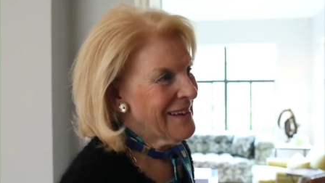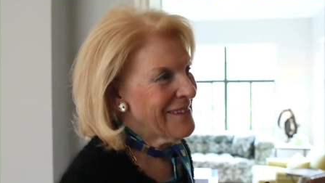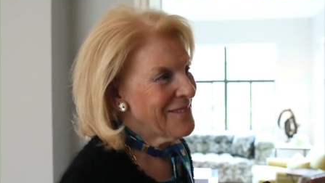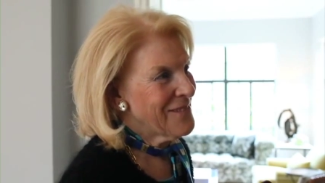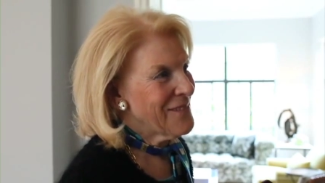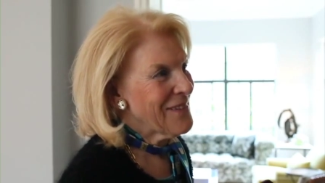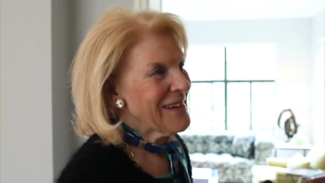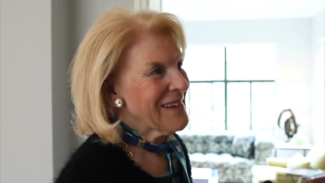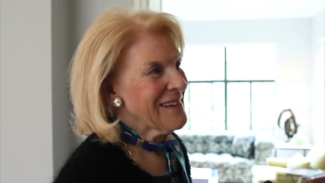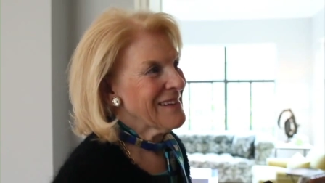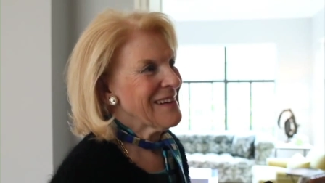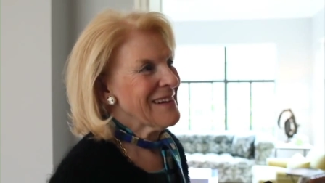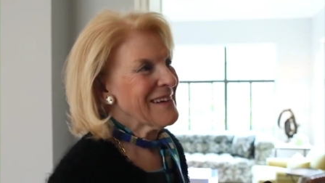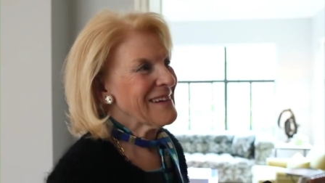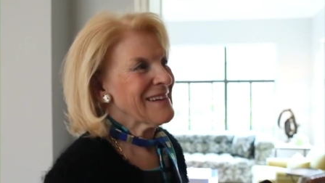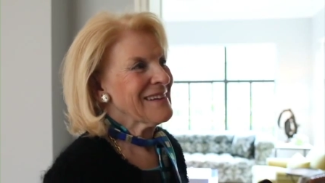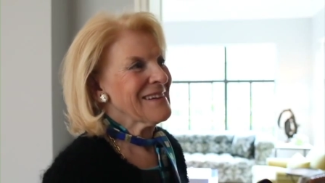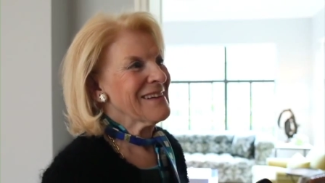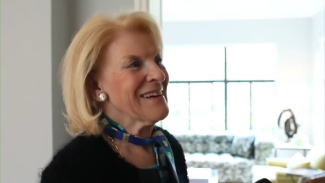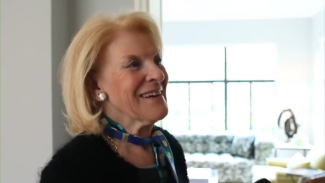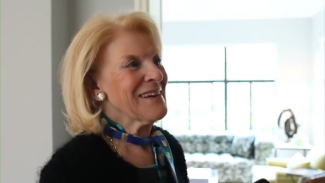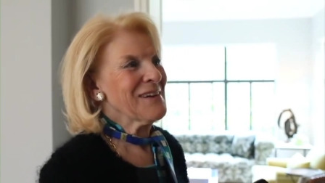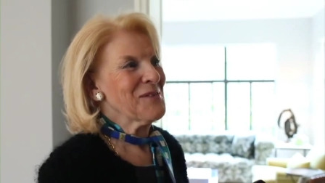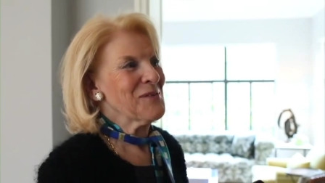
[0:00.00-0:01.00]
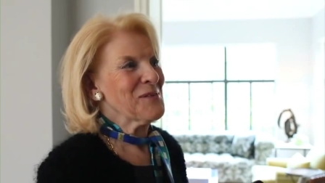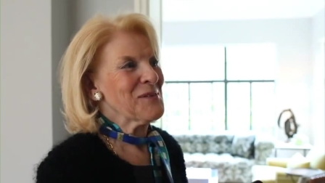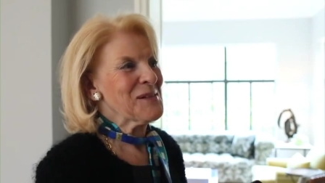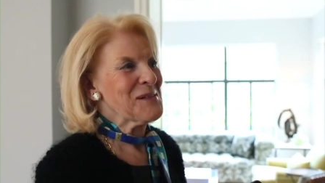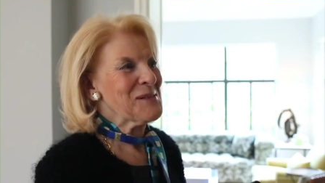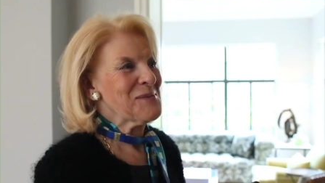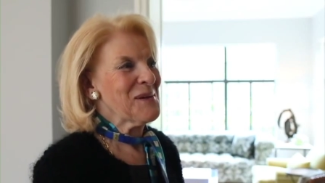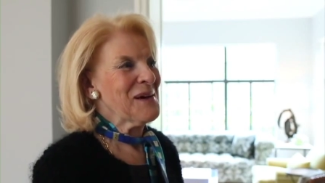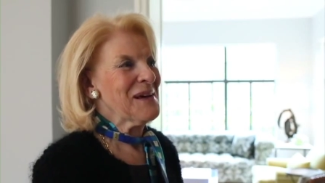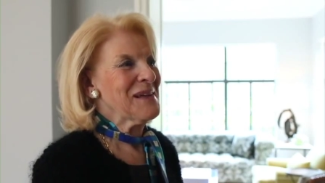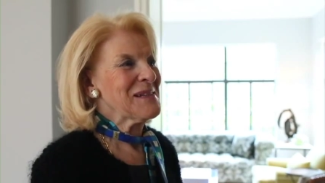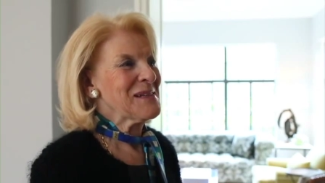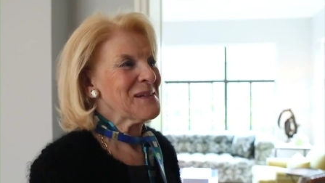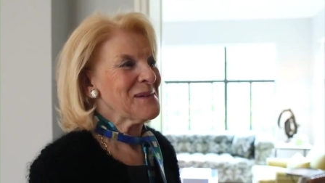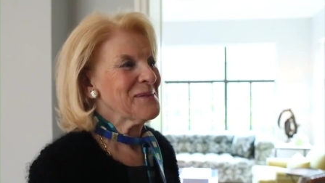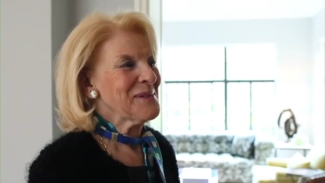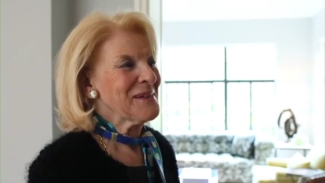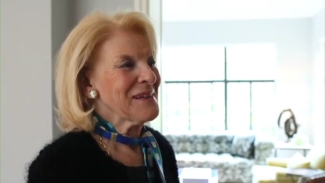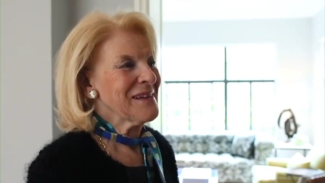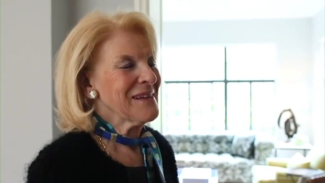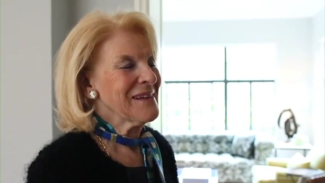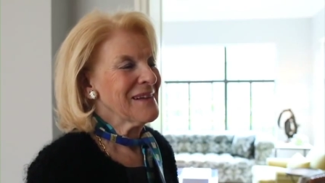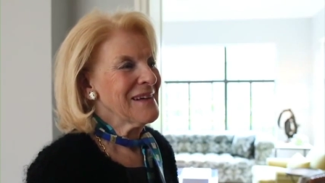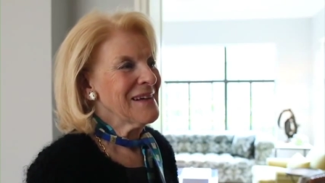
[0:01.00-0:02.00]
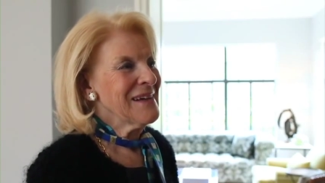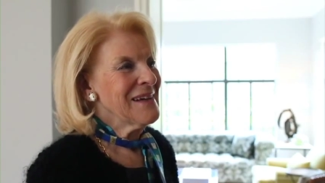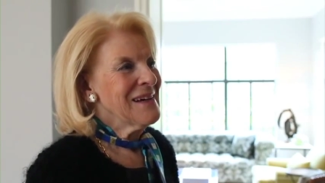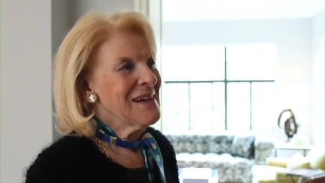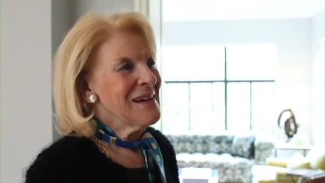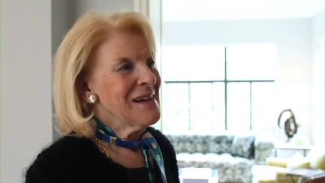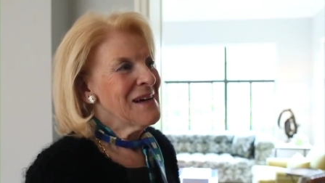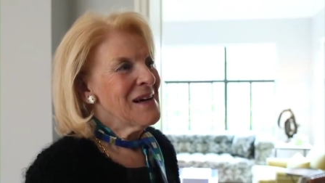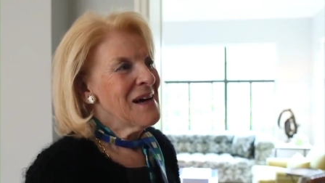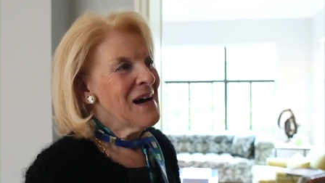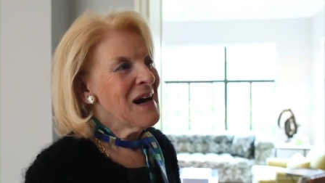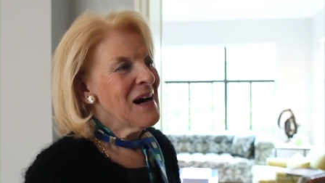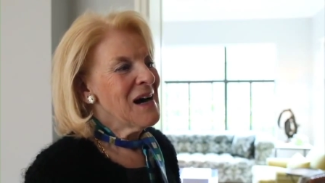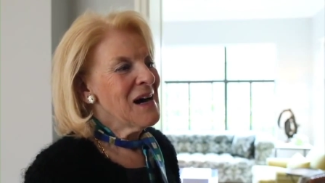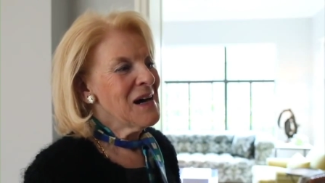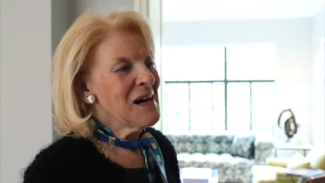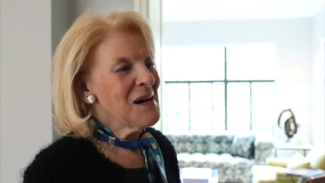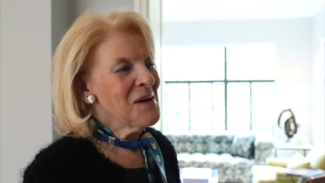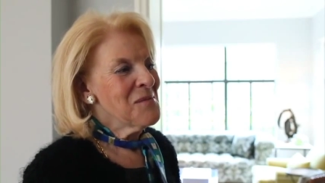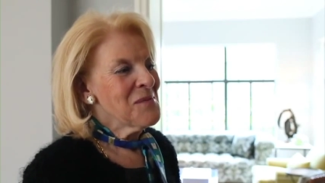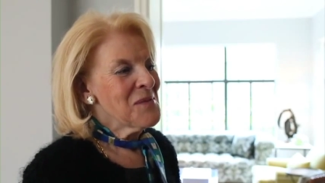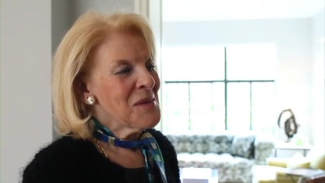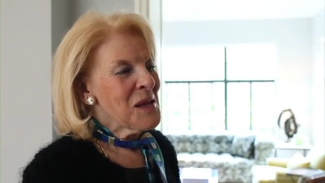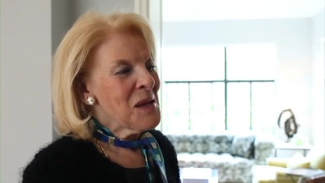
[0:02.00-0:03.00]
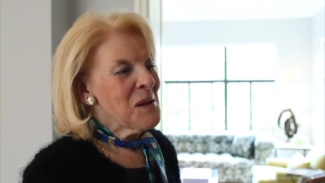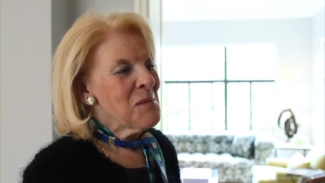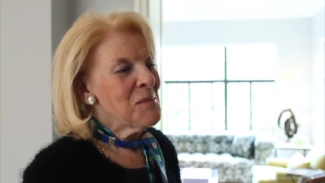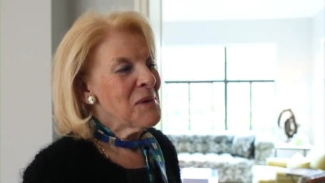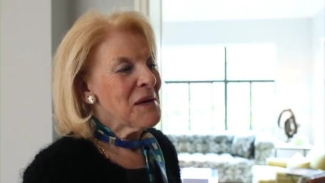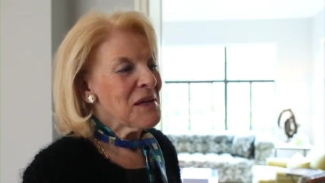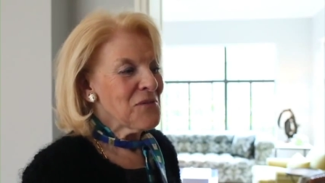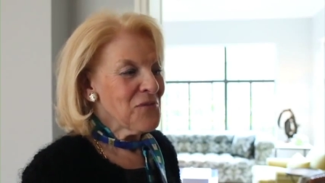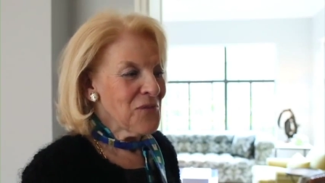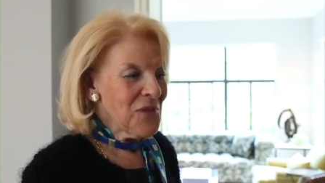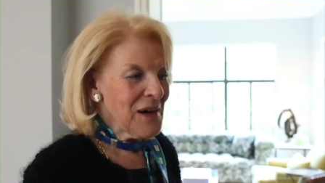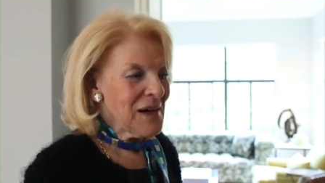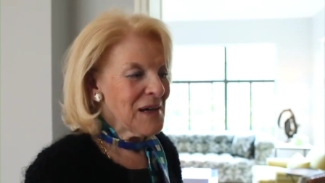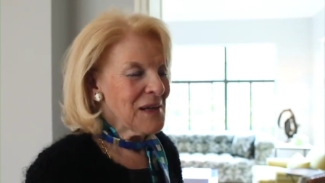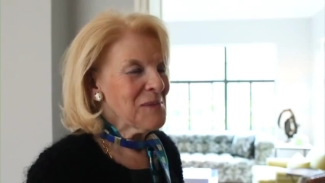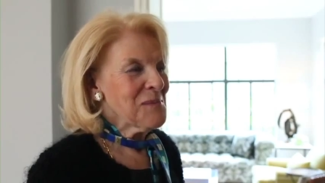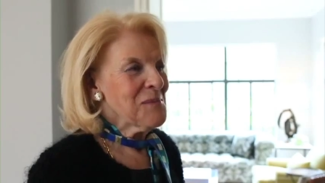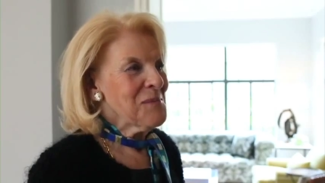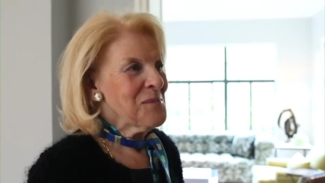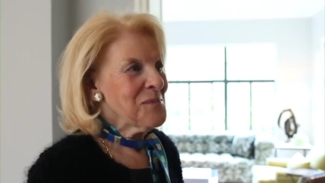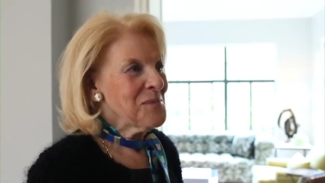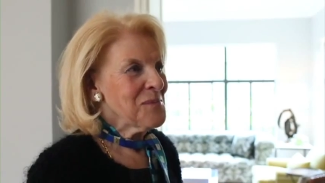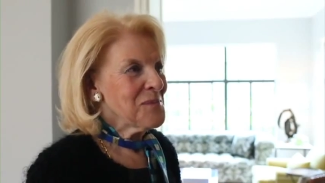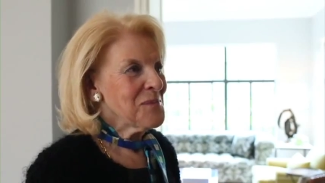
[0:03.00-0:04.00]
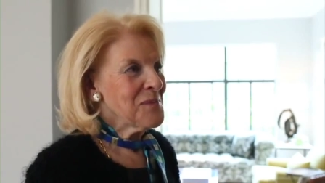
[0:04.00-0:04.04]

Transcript: it felt like a lot of responsibility, uh, but fun.